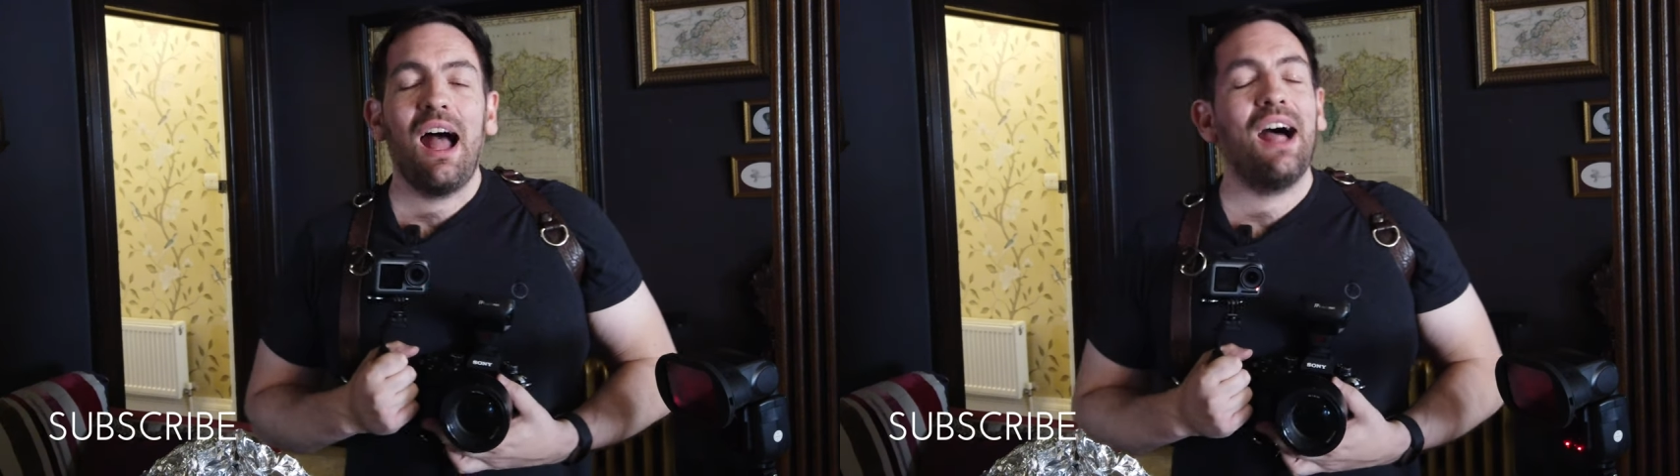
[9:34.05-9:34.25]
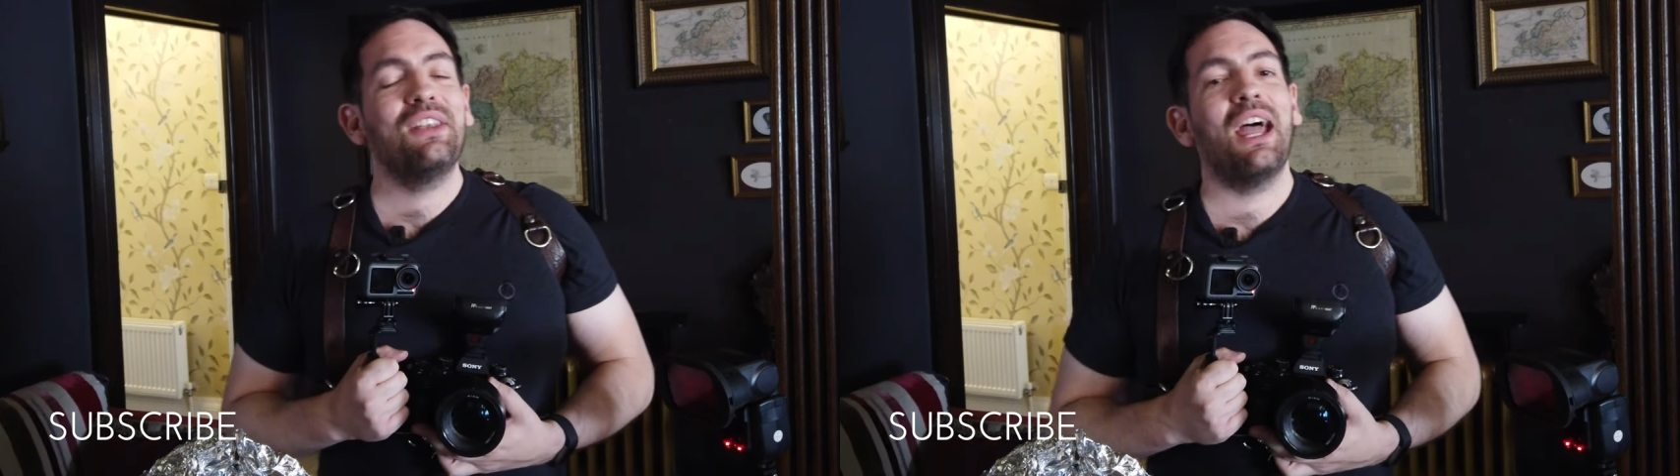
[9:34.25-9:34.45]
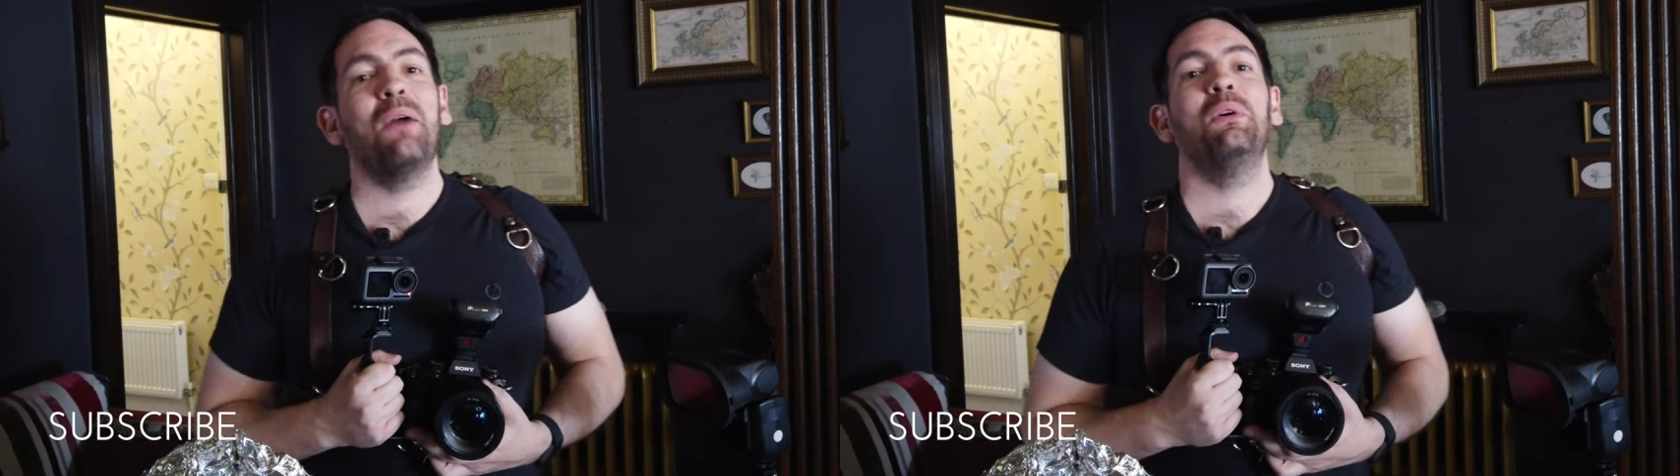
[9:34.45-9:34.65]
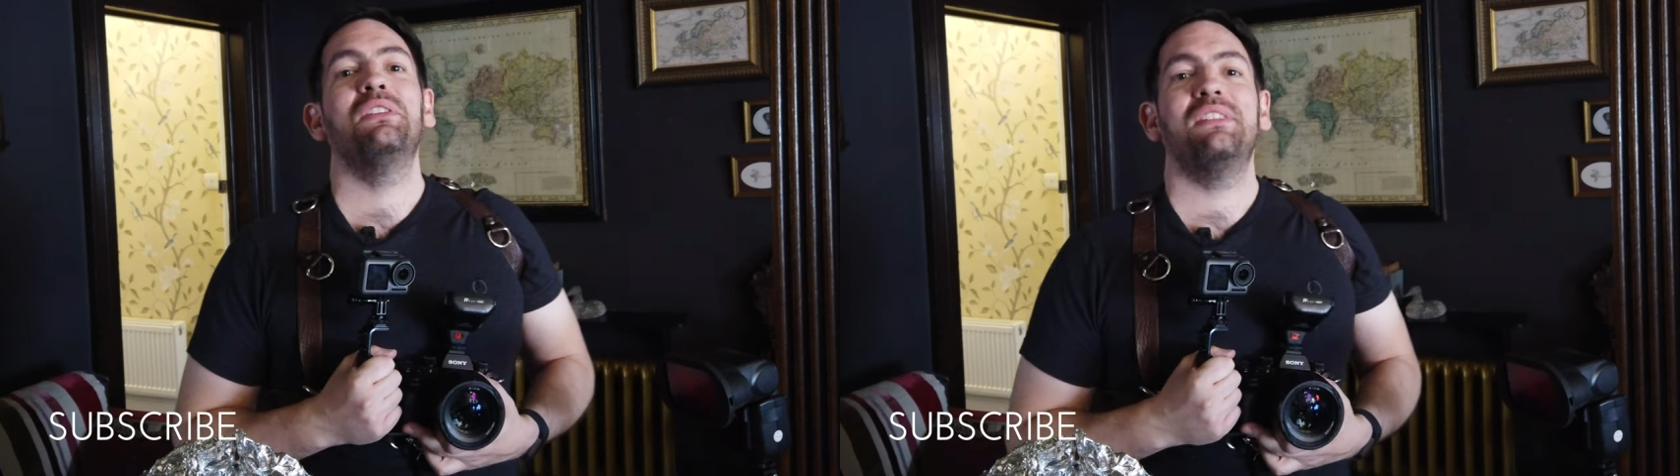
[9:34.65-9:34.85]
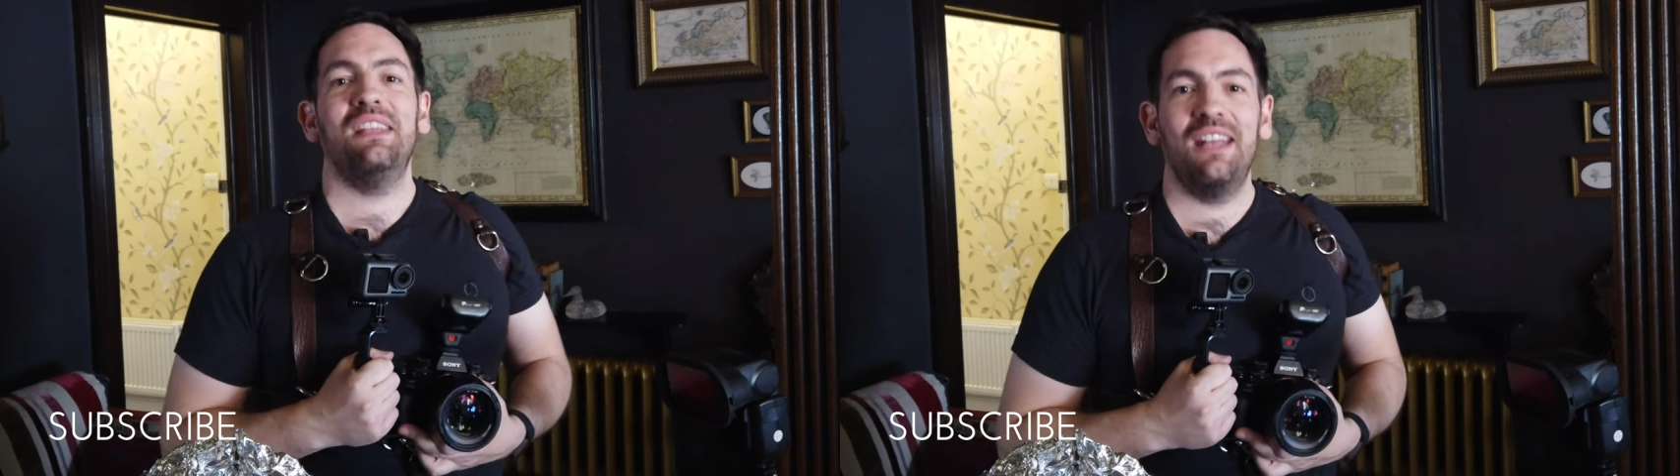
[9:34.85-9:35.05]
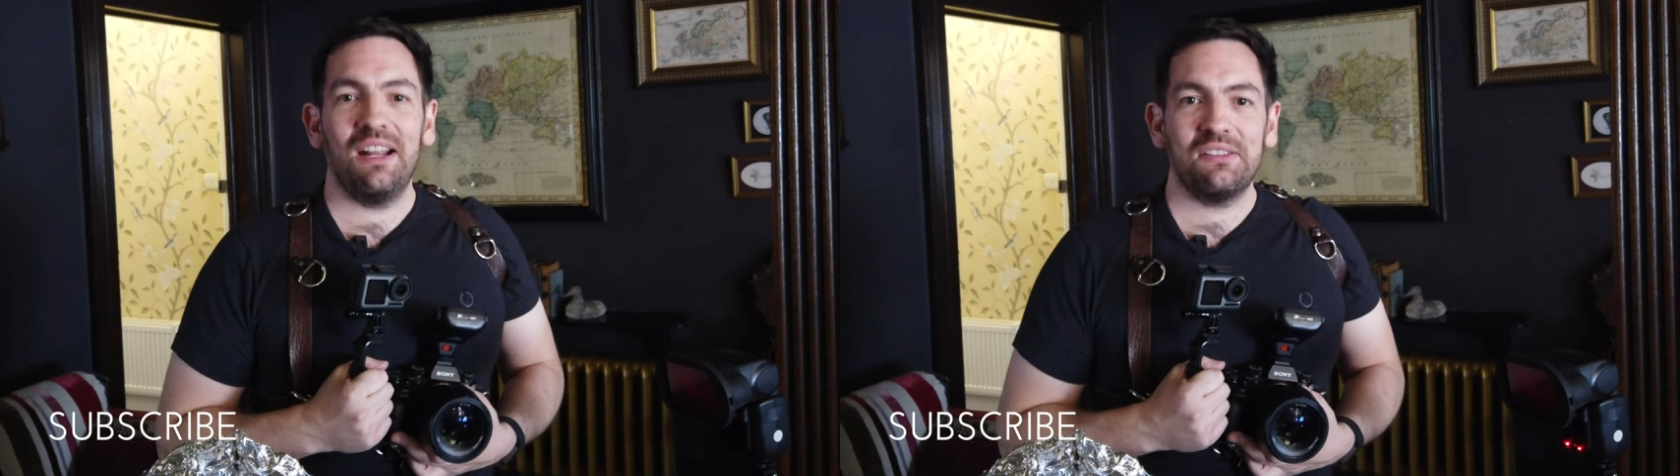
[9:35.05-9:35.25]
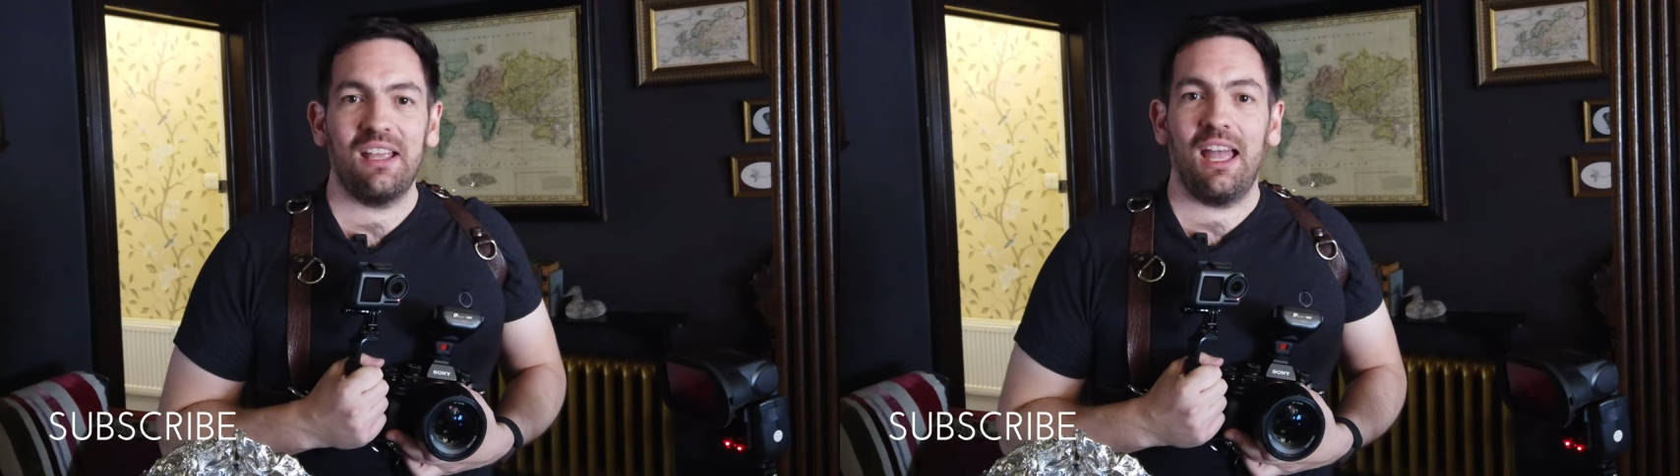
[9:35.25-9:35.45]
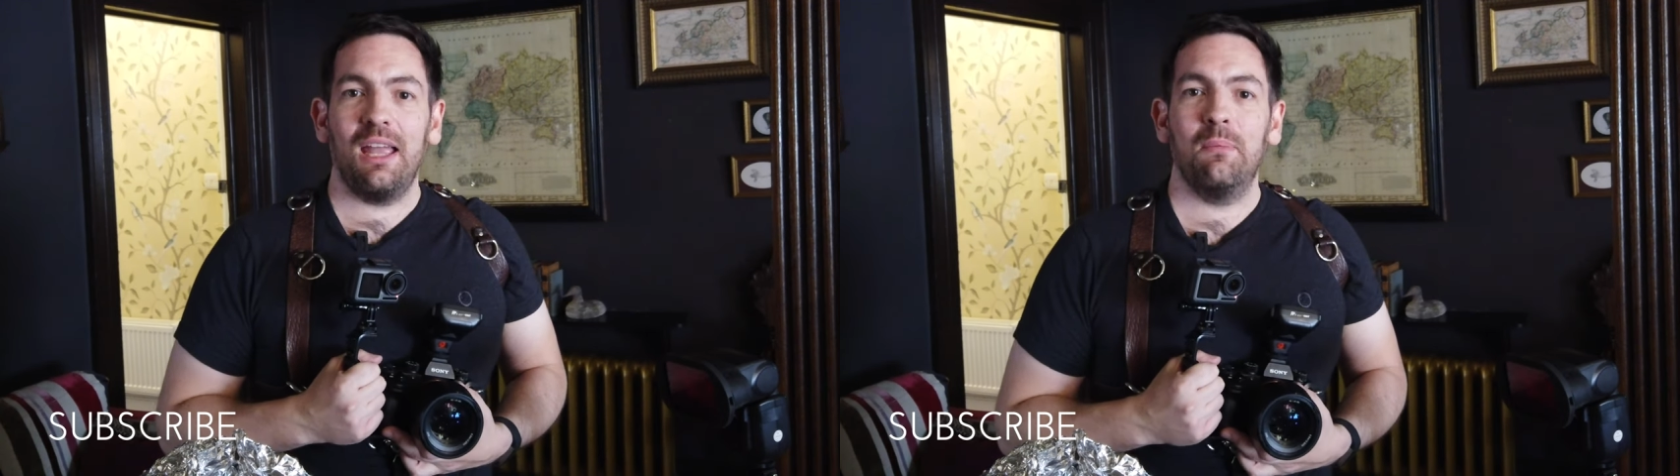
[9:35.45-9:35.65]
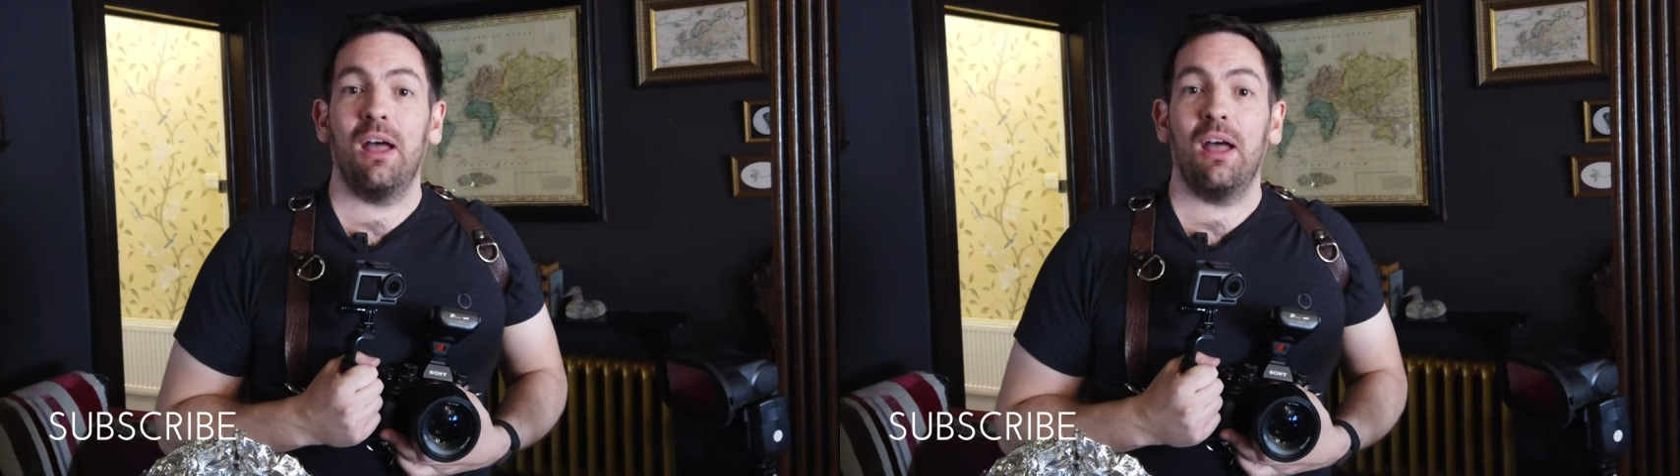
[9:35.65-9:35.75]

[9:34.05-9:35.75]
and I will see you next time.